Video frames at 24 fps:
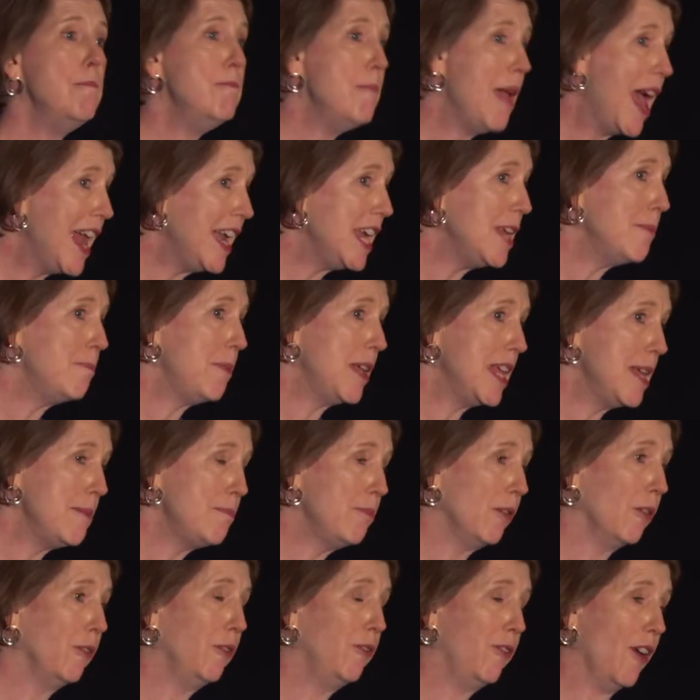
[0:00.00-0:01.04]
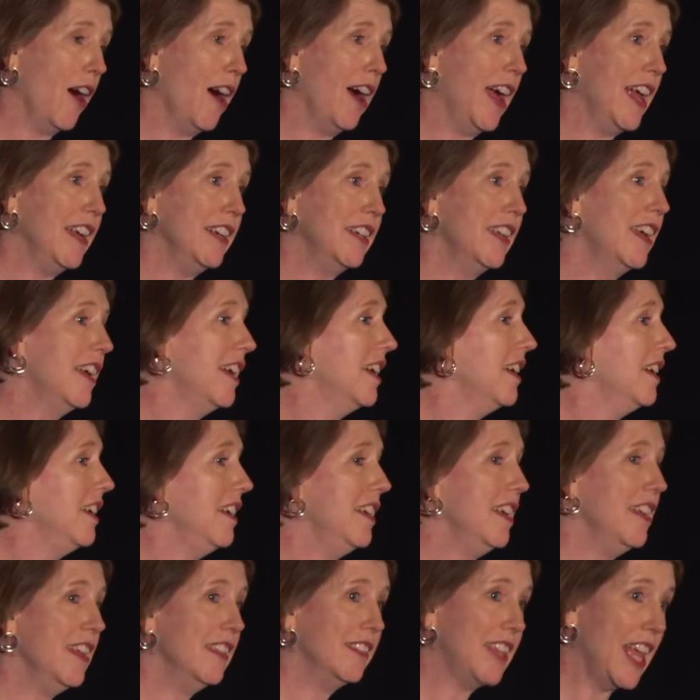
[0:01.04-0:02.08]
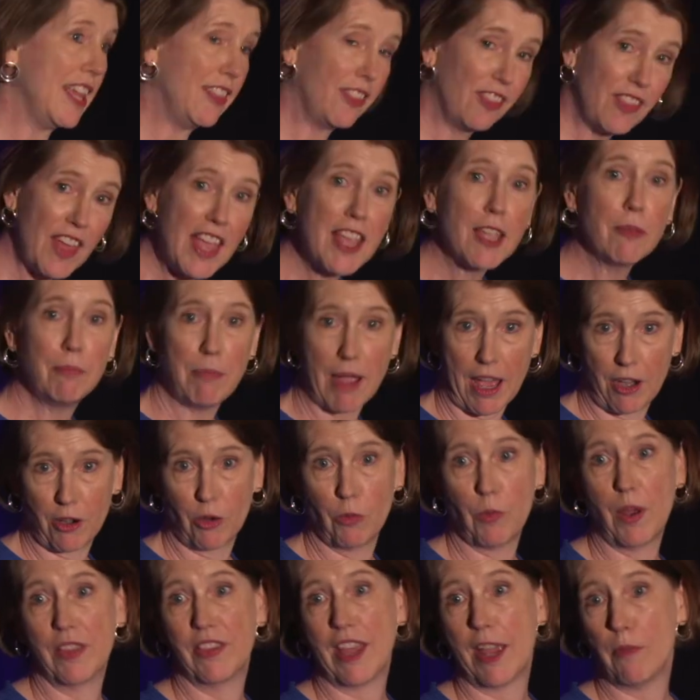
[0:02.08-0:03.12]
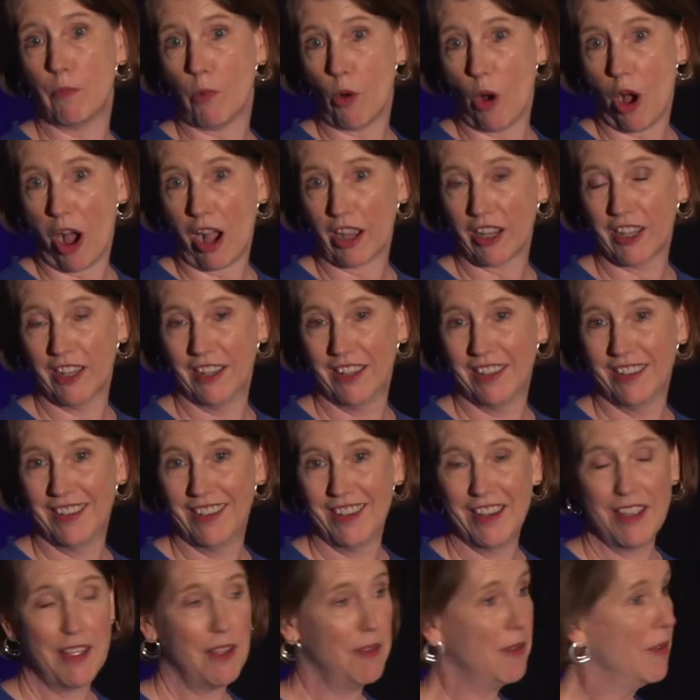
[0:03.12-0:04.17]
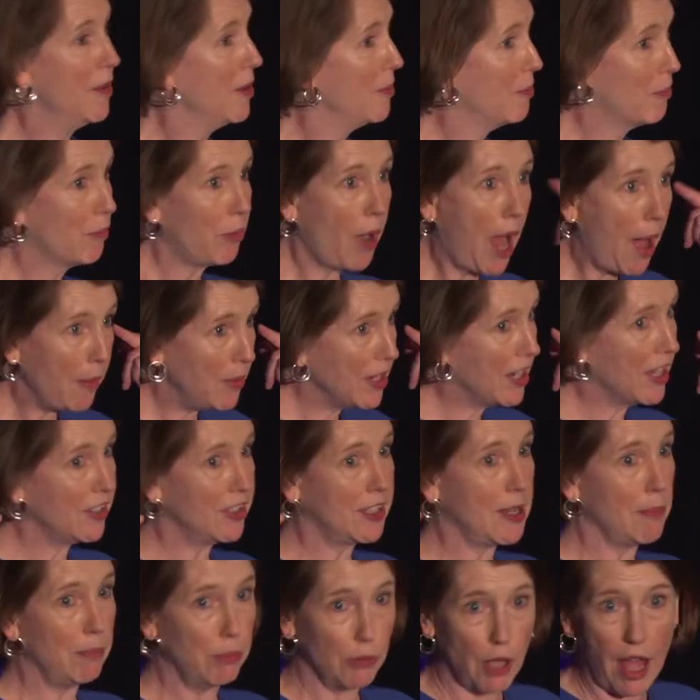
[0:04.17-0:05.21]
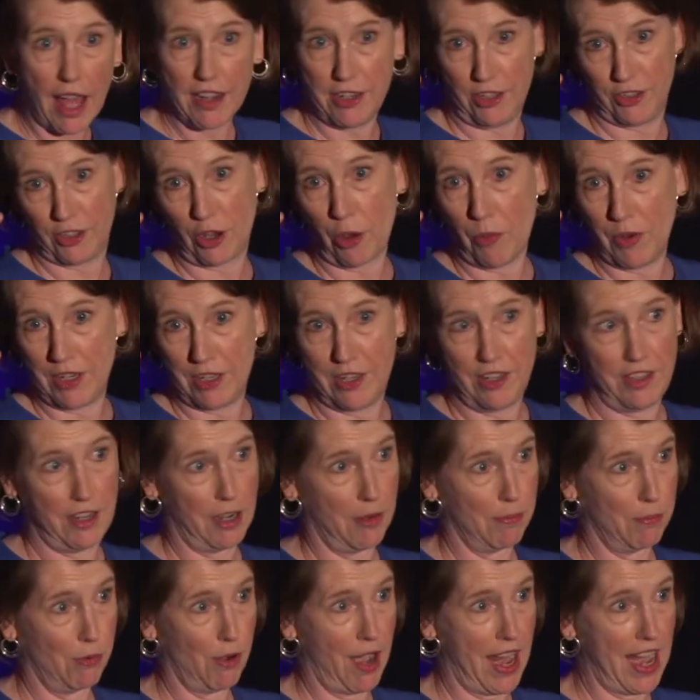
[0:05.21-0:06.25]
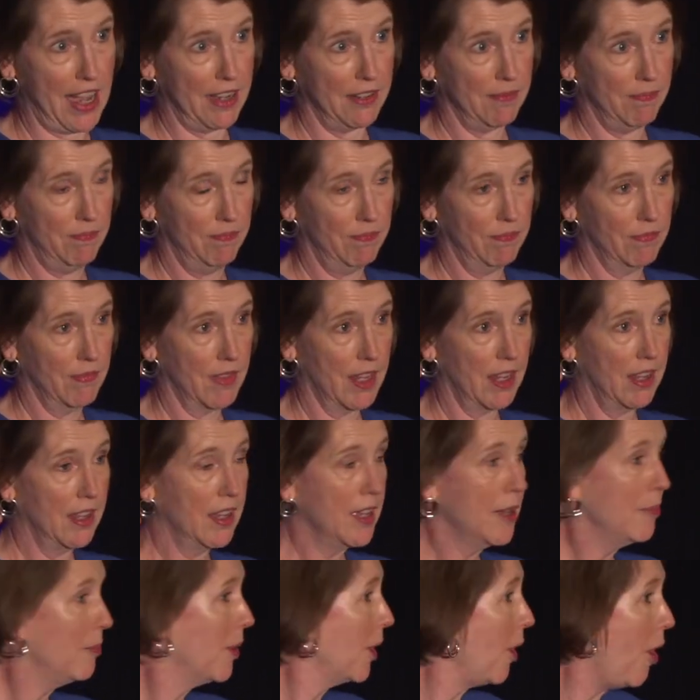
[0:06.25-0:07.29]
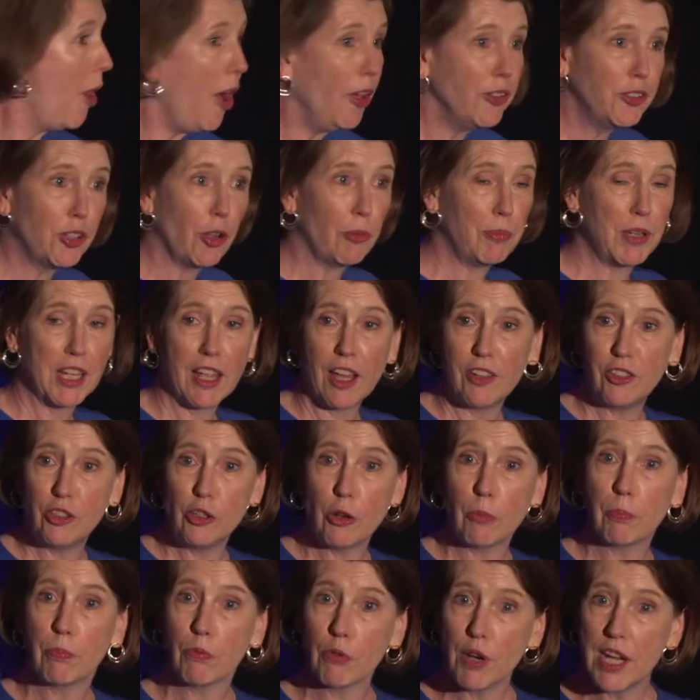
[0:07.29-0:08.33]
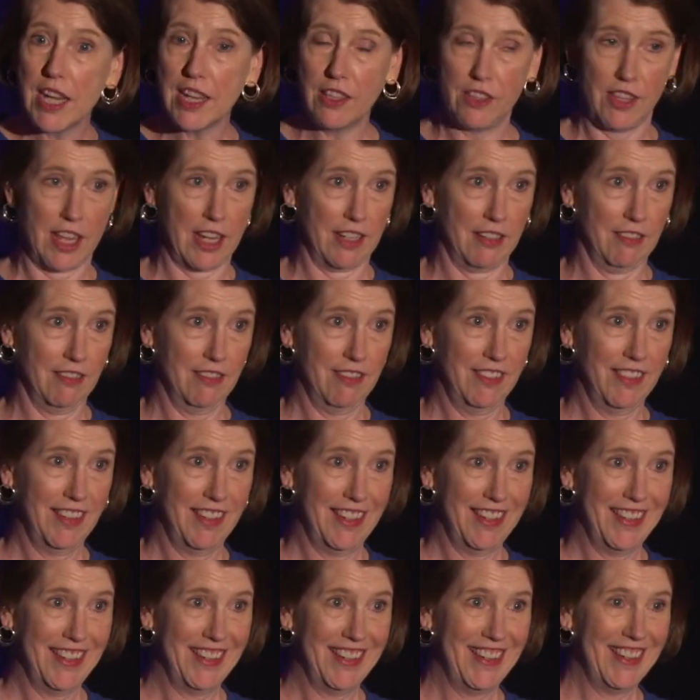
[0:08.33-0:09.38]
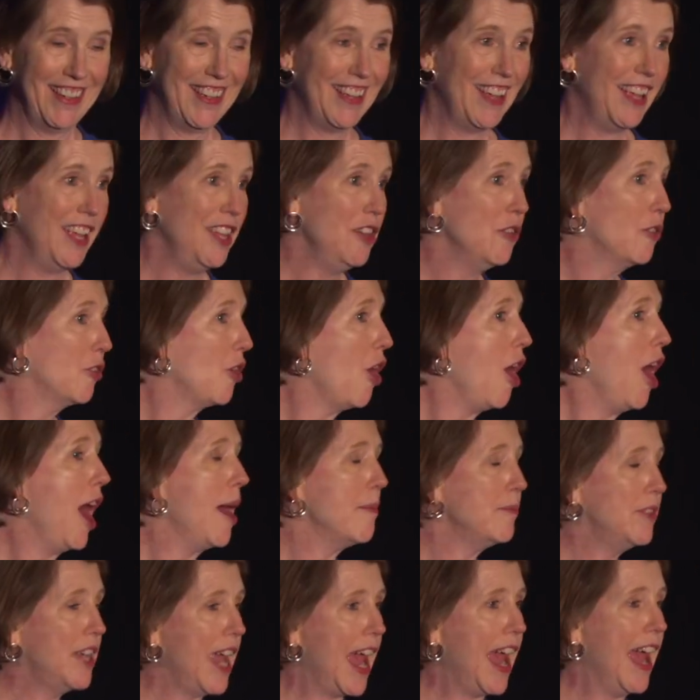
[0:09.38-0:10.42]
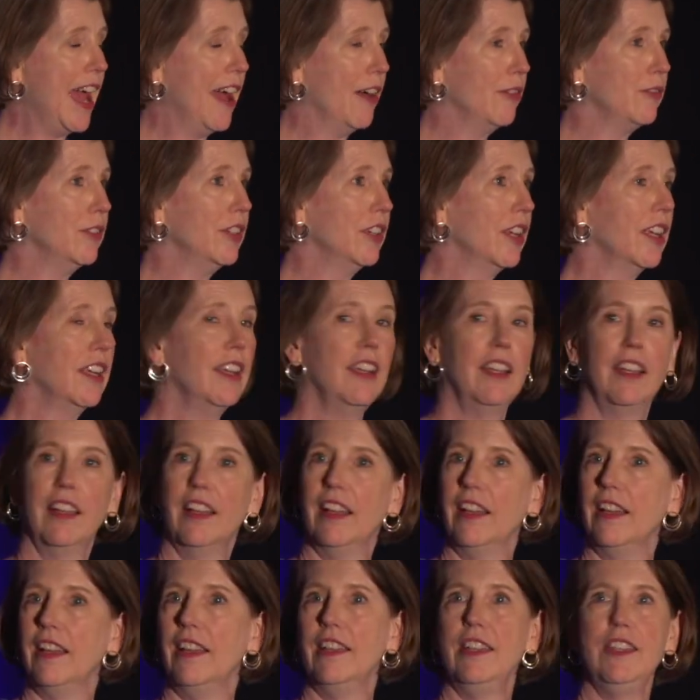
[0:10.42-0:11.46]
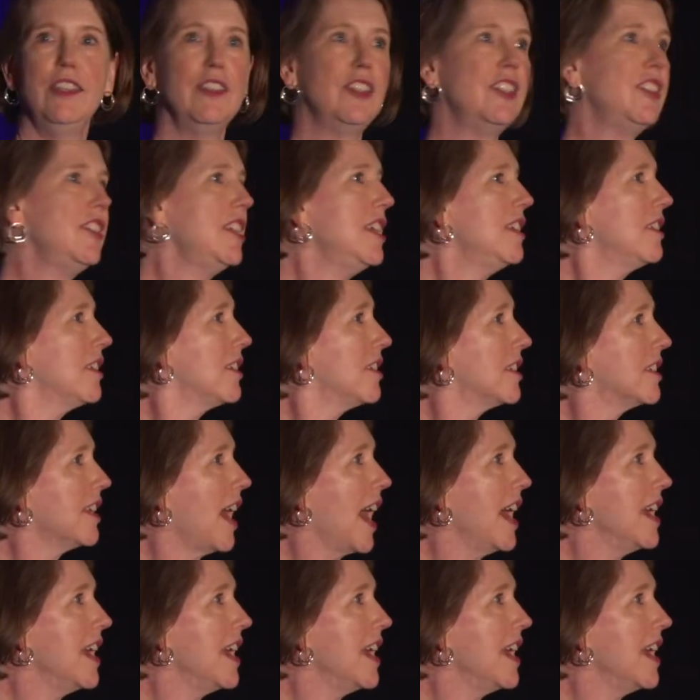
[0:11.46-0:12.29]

Many people find they think better when they walk. Probably because the blood is going to their brain. But also because you're breathing. You calm down, you see the